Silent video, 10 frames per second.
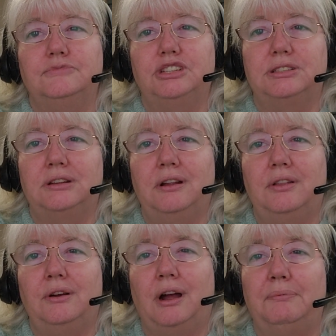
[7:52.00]
just
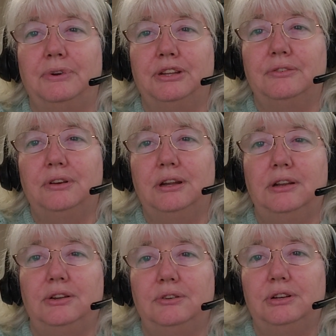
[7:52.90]
another
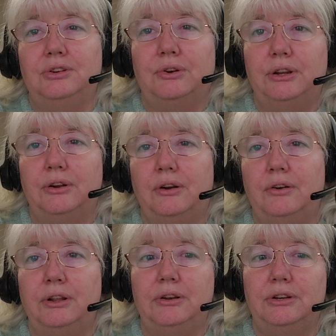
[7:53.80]
opportunity to enjoy
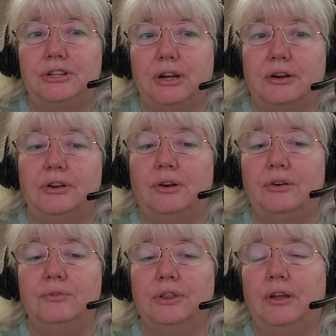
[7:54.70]
yarn and to share
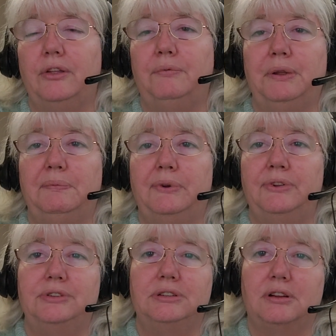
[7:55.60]
yarn with other people
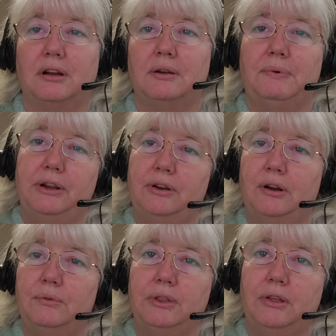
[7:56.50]
and to talk about
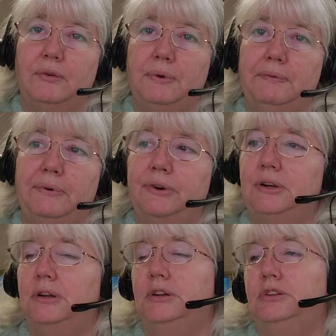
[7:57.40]
yarn with other people.
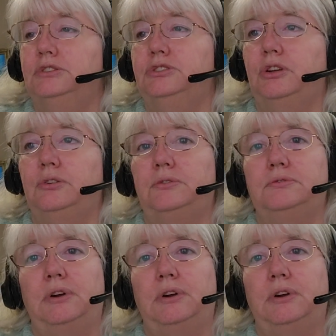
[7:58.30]
So